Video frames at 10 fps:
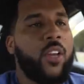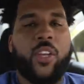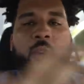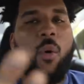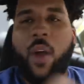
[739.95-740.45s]

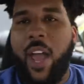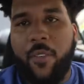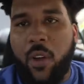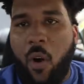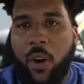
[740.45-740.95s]
you won't
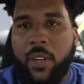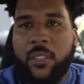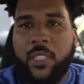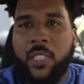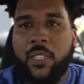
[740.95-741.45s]
have a car
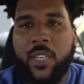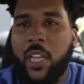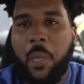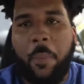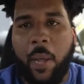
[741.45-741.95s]
to, to
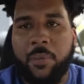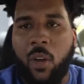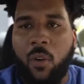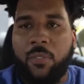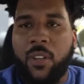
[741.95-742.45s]
cut the pipes
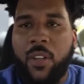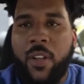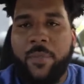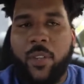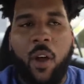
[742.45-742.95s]
off,
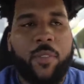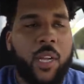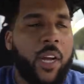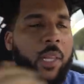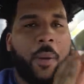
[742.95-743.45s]
cut,
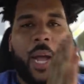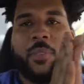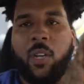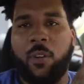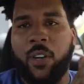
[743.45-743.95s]
the
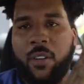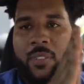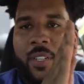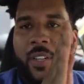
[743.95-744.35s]
pipes off of.